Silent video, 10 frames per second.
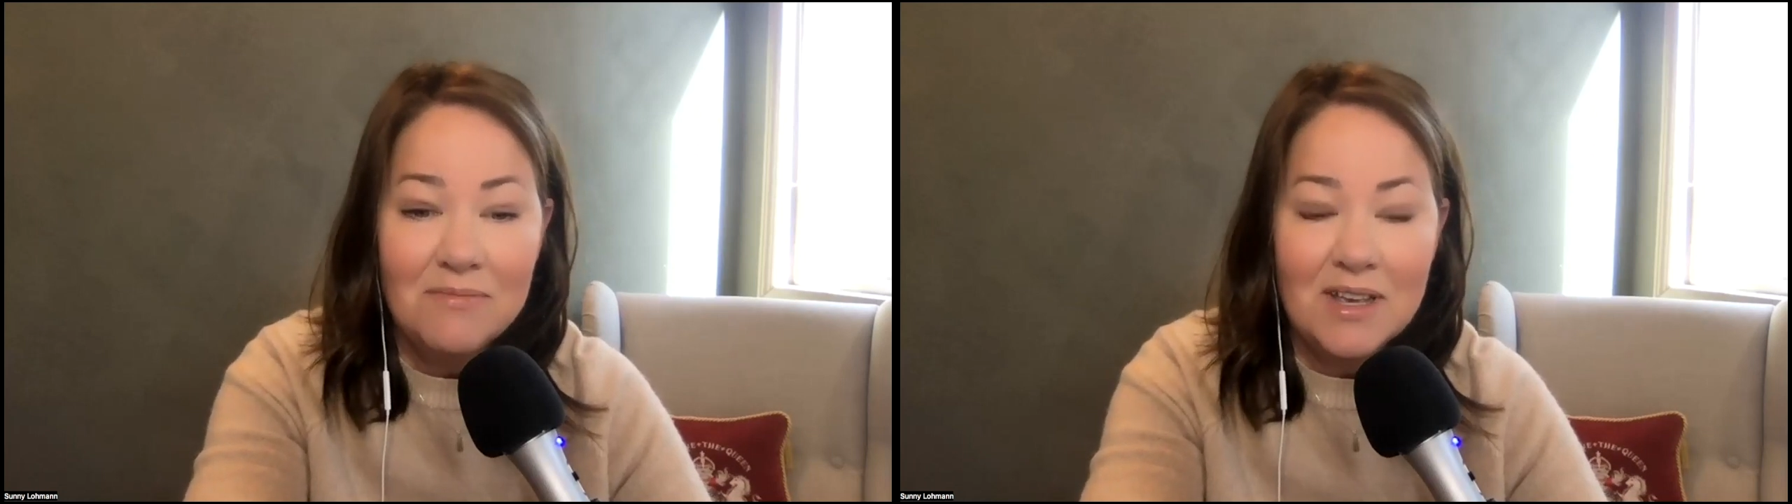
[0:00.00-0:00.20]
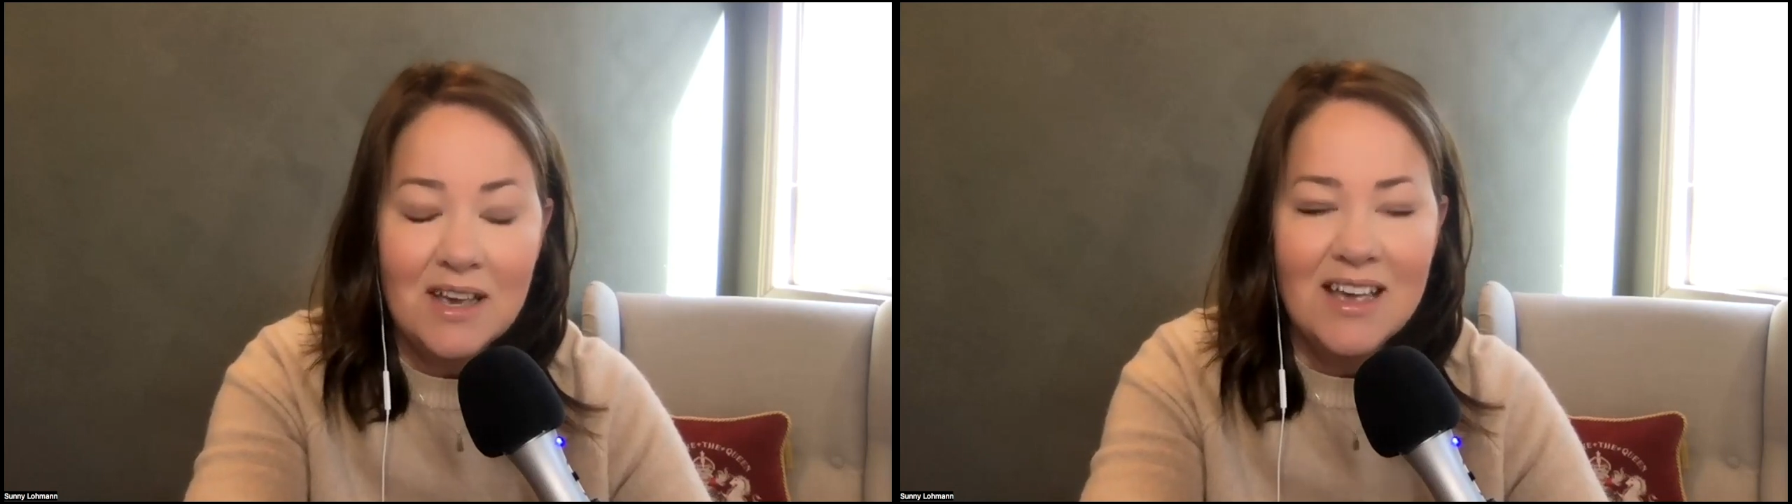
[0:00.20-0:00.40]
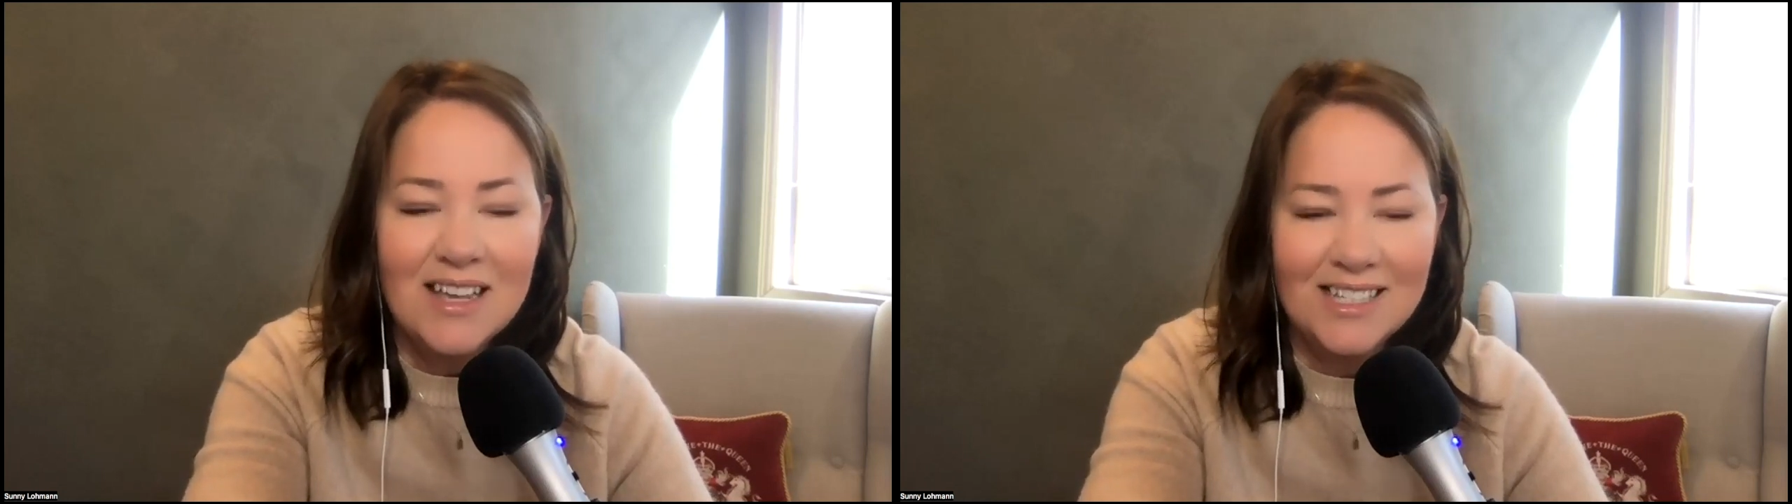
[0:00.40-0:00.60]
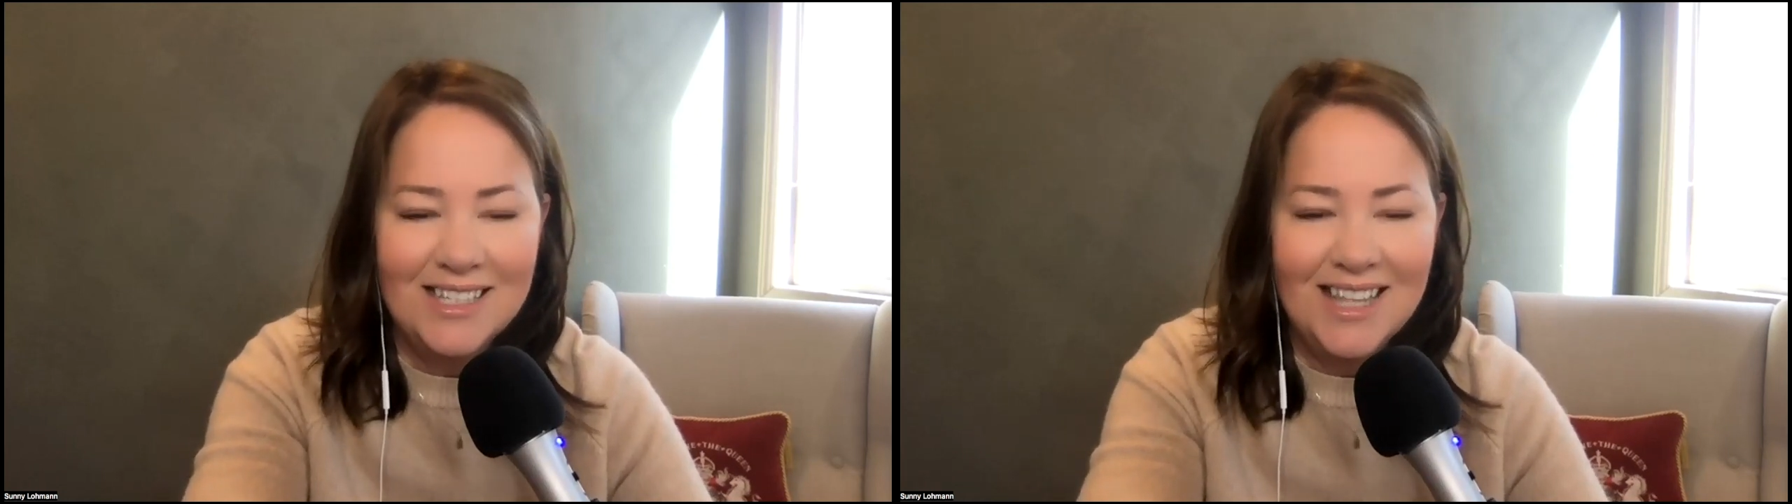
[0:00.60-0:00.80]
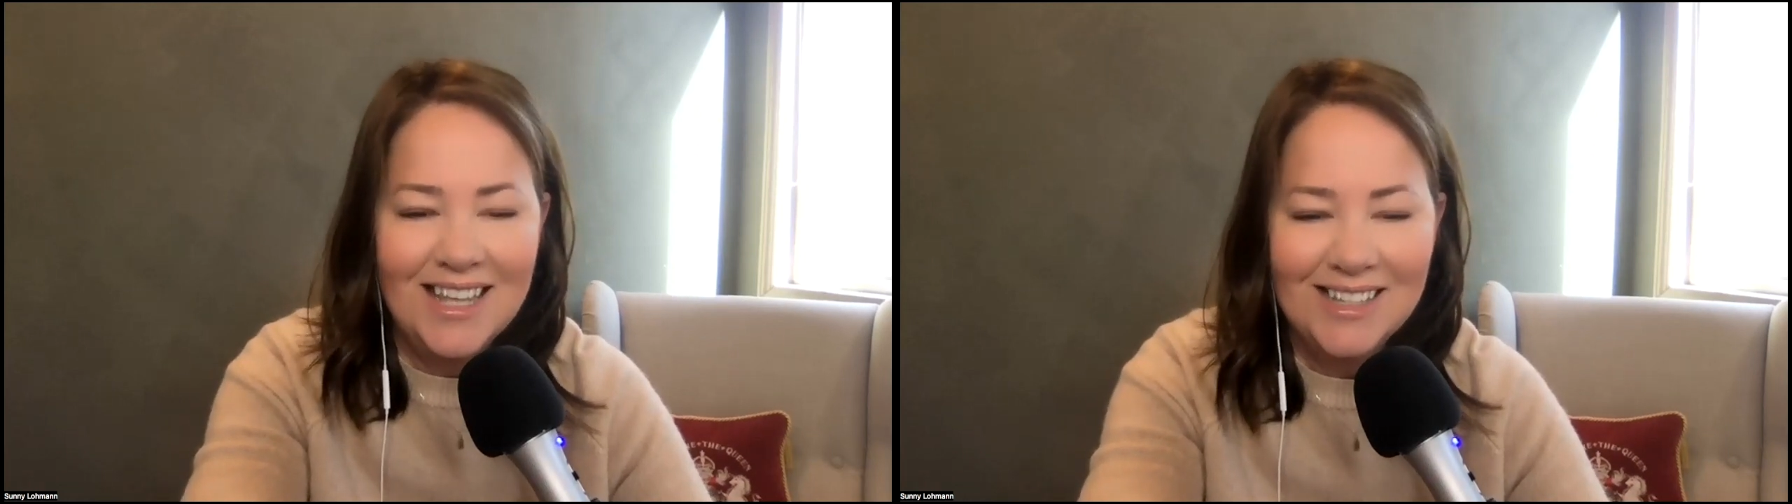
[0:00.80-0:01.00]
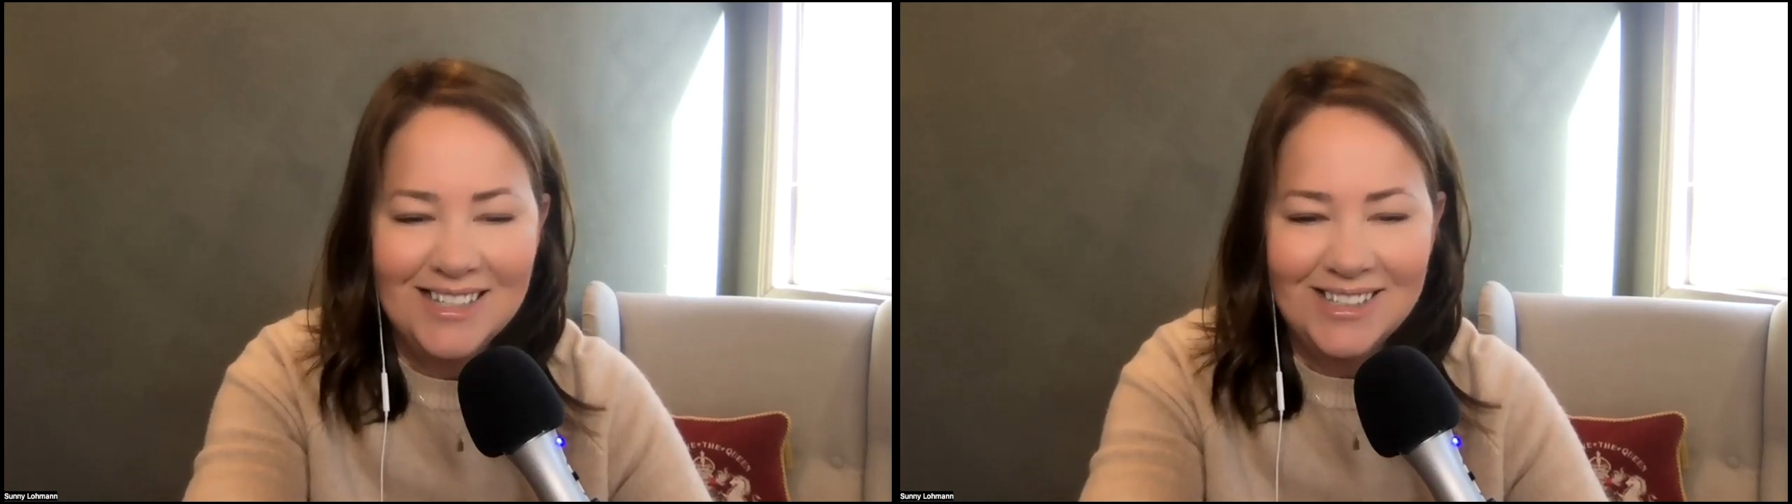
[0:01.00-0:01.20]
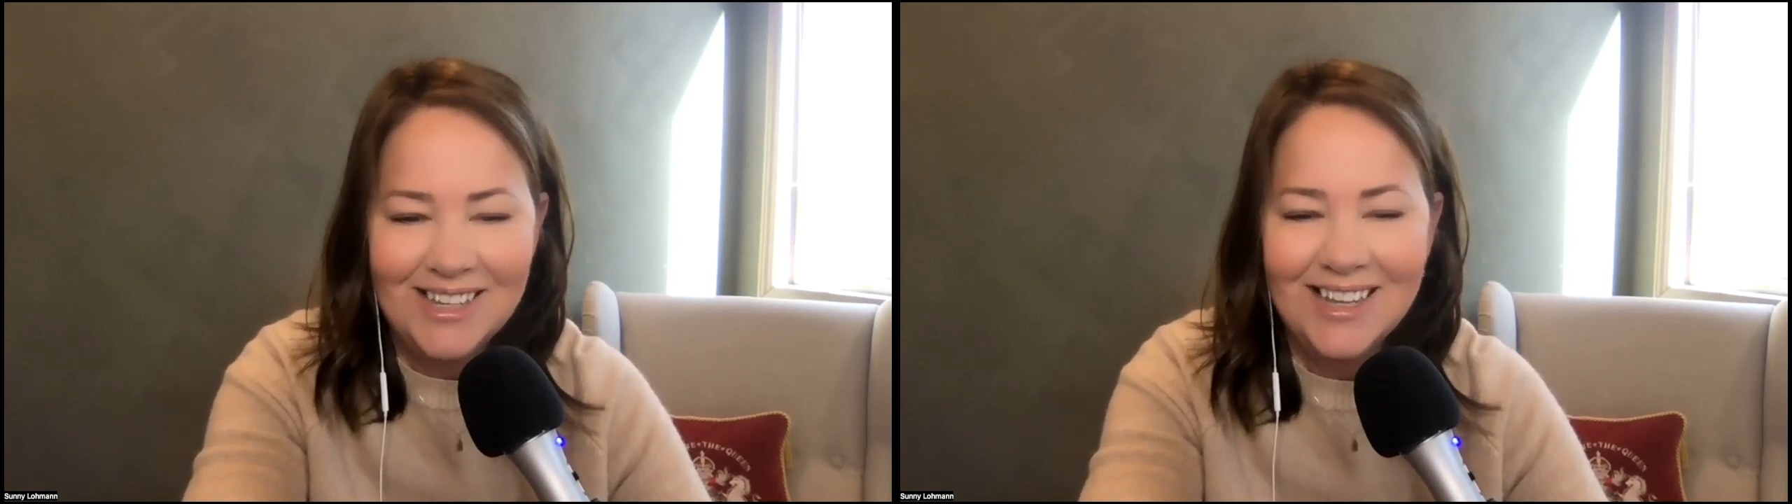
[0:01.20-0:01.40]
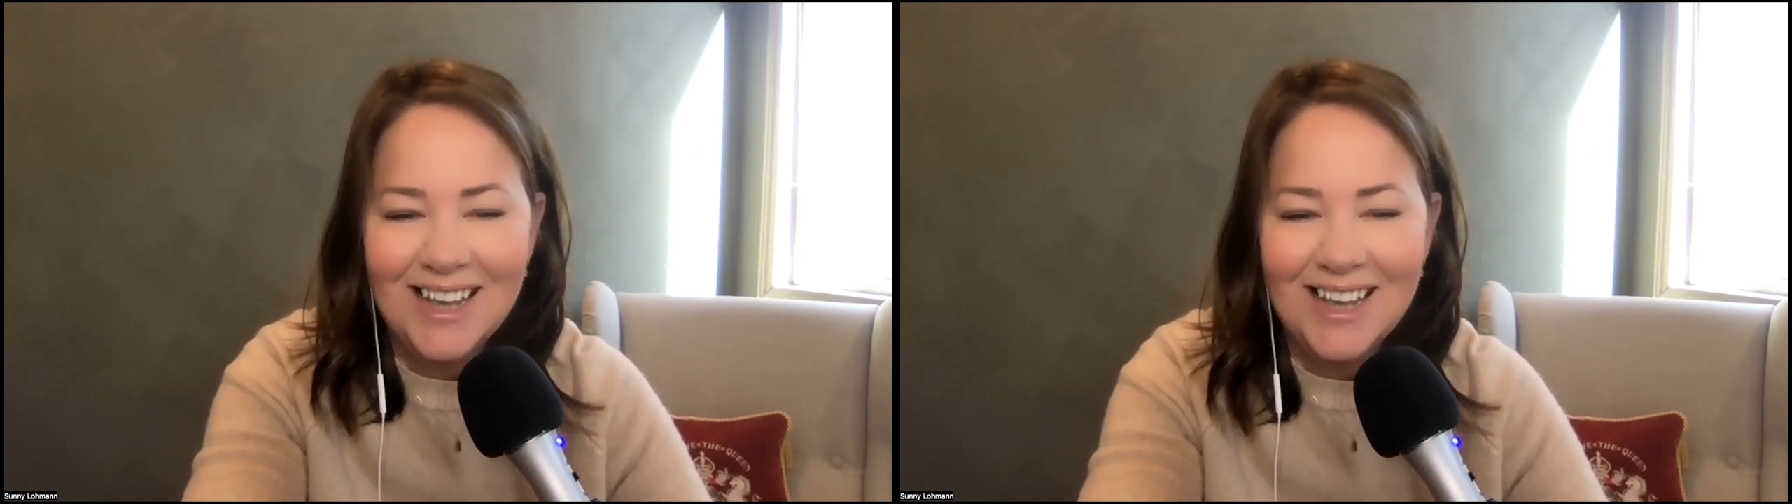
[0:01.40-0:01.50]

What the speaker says: because